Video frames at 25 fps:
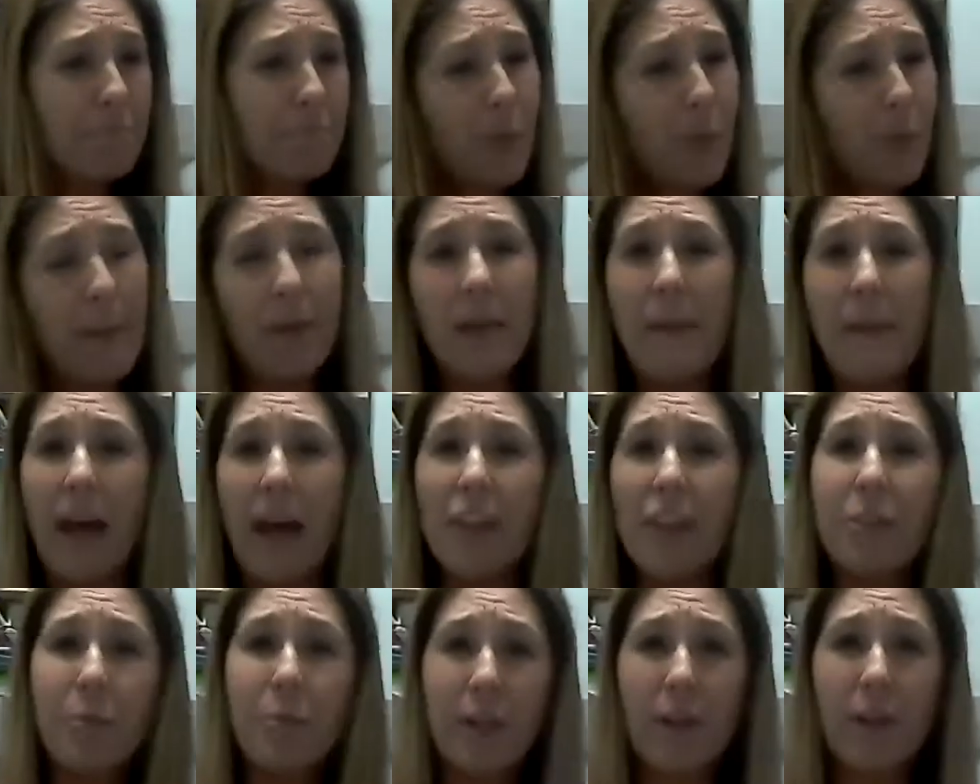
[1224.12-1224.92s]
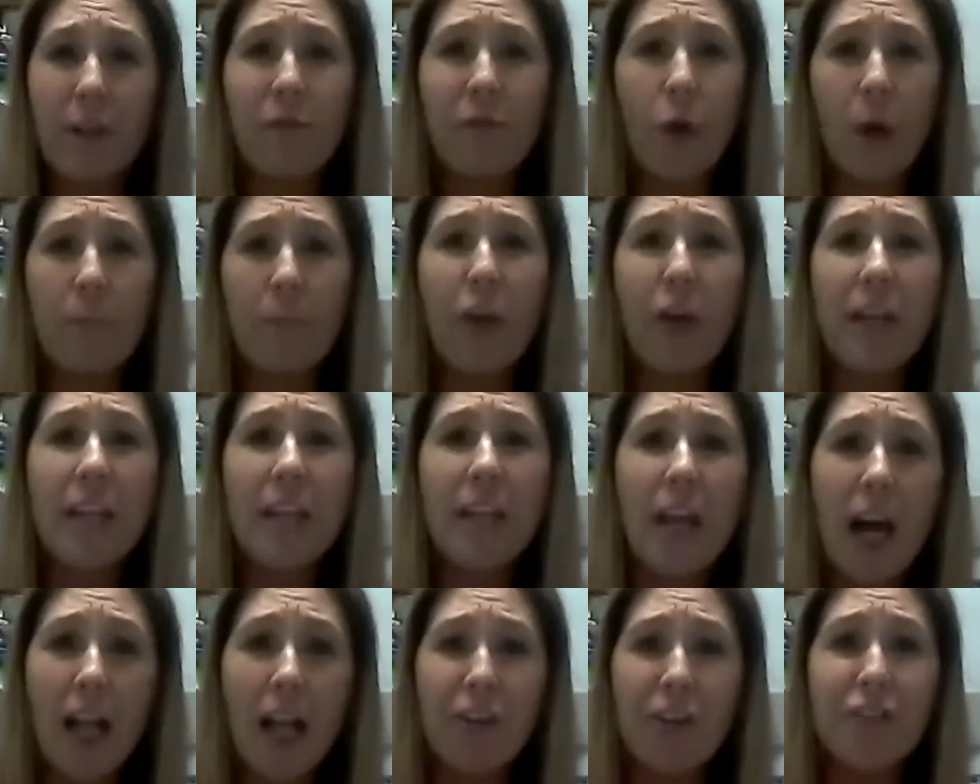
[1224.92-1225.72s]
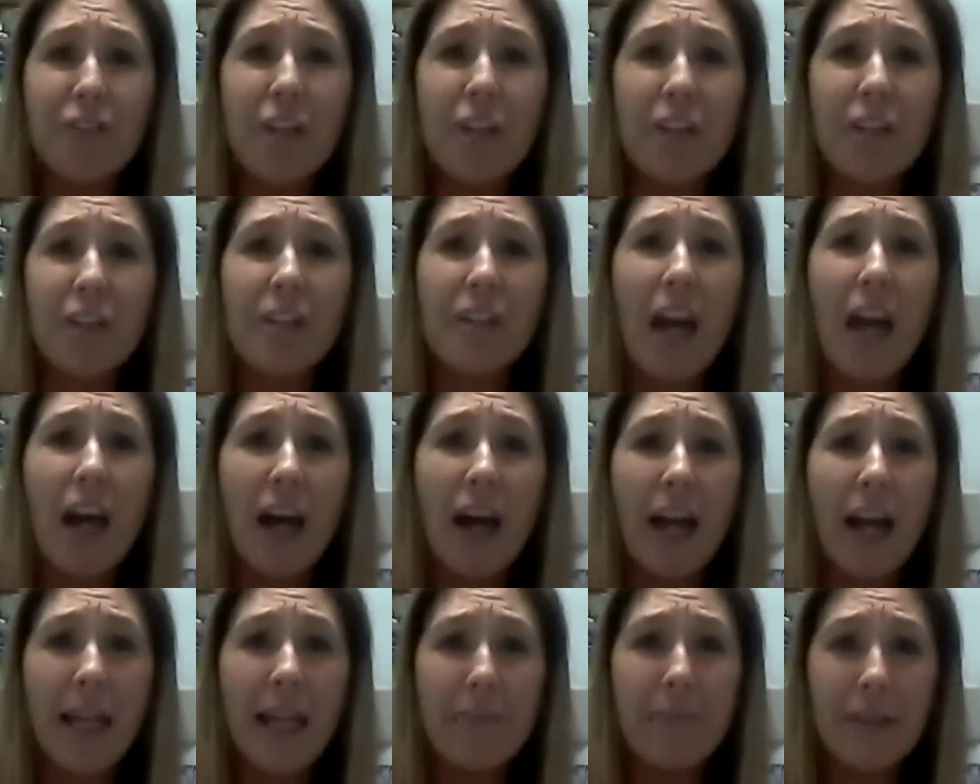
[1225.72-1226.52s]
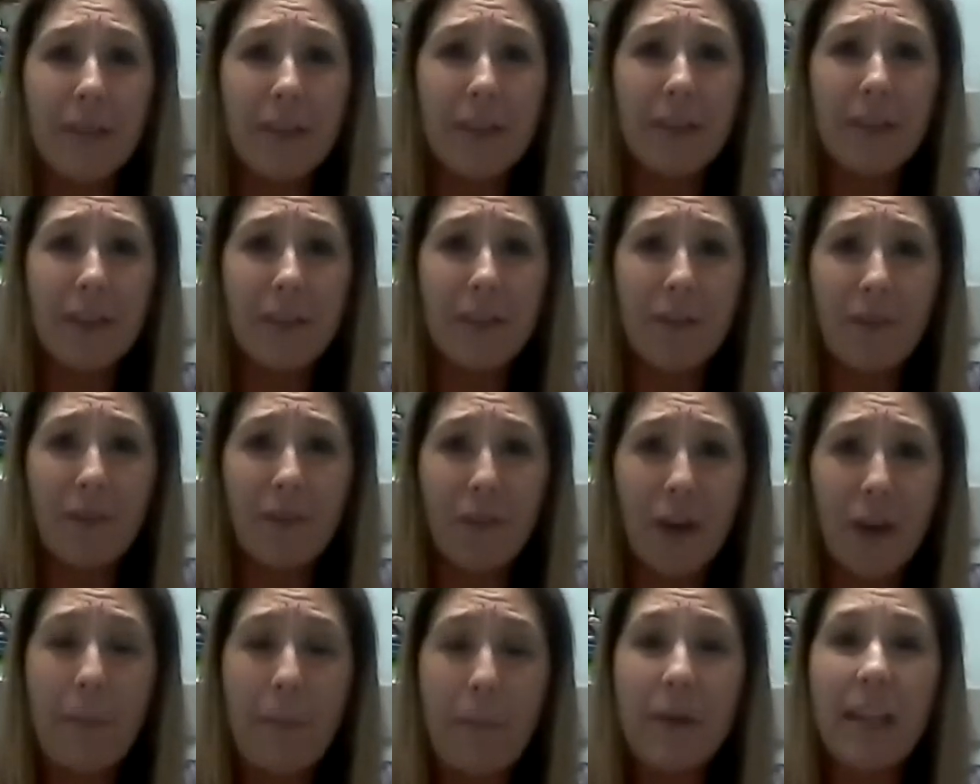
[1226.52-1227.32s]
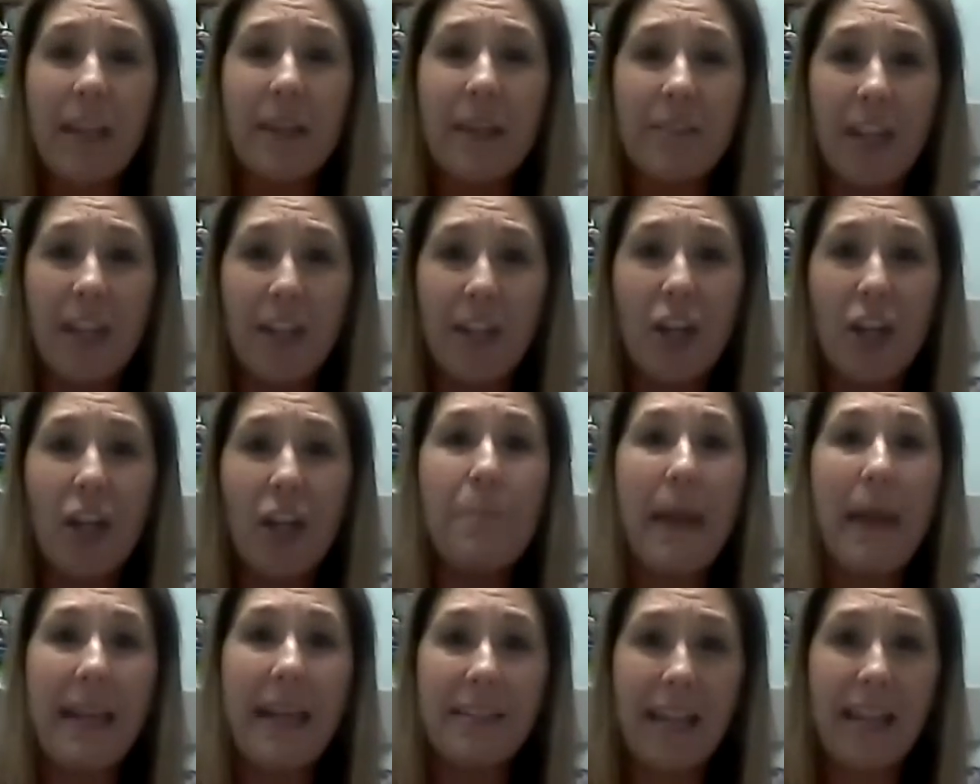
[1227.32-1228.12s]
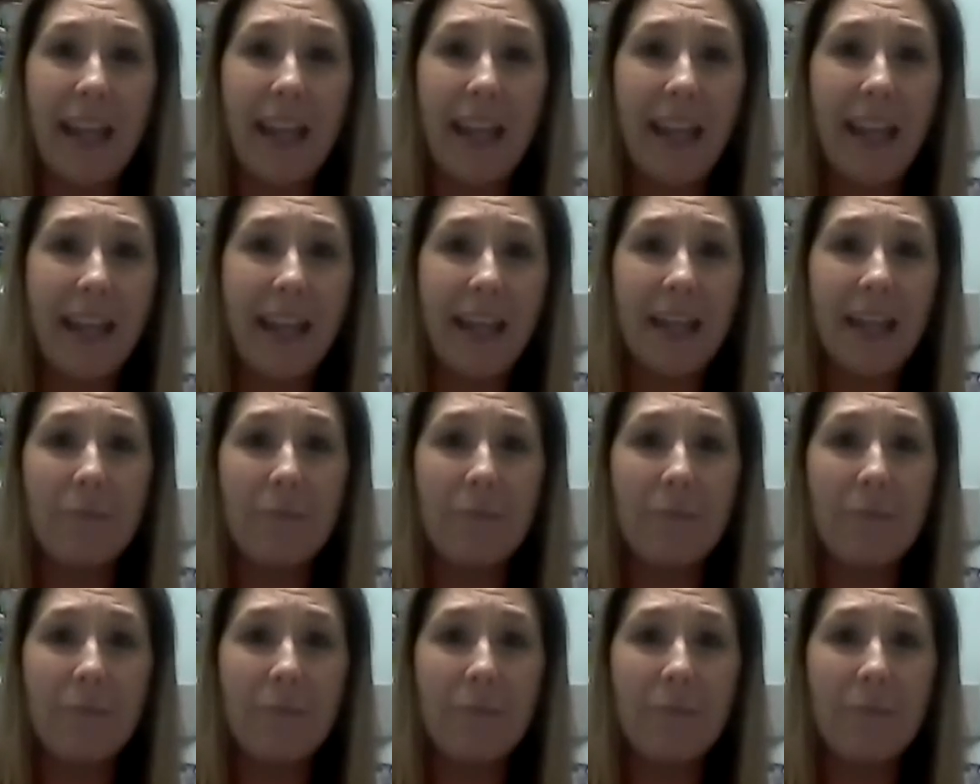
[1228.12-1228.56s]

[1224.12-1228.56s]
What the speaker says: probably about $3 or $4 million over the time for him to continue to maintain.